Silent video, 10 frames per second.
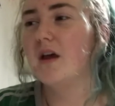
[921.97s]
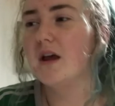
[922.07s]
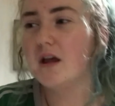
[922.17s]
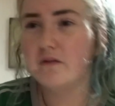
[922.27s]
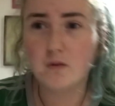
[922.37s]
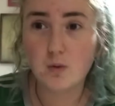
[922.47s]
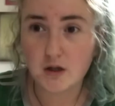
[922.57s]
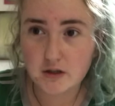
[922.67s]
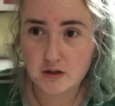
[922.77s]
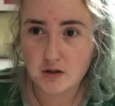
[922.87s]
If you
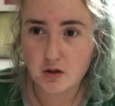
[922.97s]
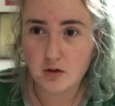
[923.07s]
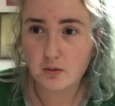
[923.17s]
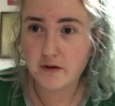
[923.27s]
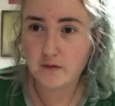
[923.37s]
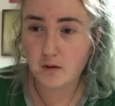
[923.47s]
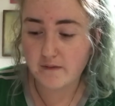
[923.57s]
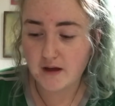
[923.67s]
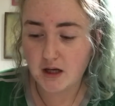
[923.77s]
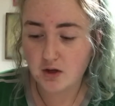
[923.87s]
wanted to know if you have
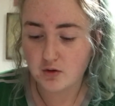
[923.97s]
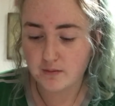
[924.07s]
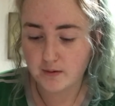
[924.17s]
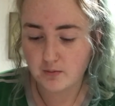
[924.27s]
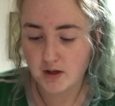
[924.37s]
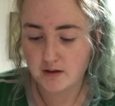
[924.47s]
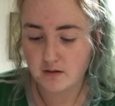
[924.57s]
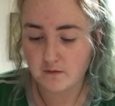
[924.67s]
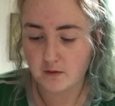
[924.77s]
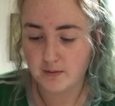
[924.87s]
any Christmas presents
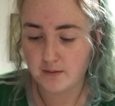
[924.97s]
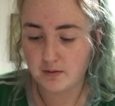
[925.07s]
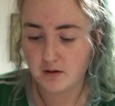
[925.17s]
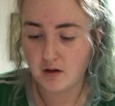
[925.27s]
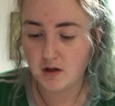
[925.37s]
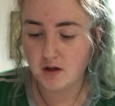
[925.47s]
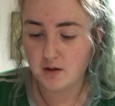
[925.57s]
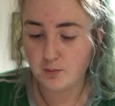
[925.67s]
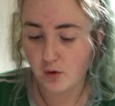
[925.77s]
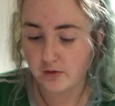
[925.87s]
for people,
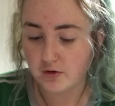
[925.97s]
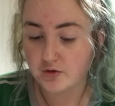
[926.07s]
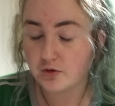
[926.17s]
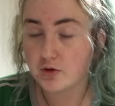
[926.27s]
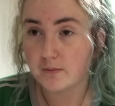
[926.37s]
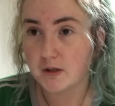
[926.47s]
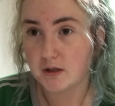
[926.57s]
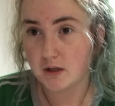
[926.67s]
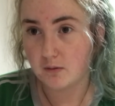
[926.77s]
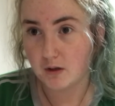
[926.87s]
brothers, or something that
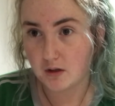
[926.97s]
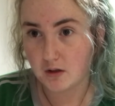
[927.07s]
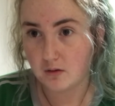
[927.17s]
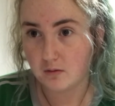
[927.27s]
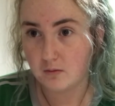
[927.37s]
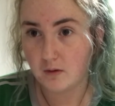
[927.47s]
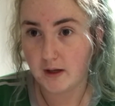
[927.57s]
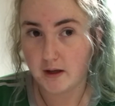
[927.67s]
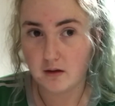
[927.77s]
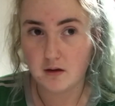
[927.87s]
you want to know,
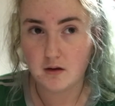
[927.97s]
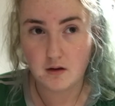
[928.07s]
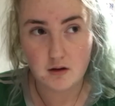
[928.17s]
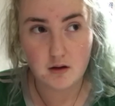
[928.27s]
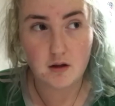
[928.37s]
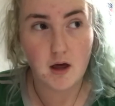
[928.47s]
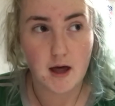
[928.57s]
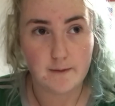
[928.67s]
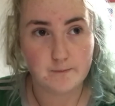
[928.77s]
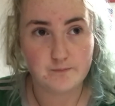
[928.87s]
like
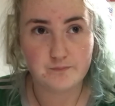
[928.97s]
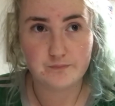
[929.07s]
um,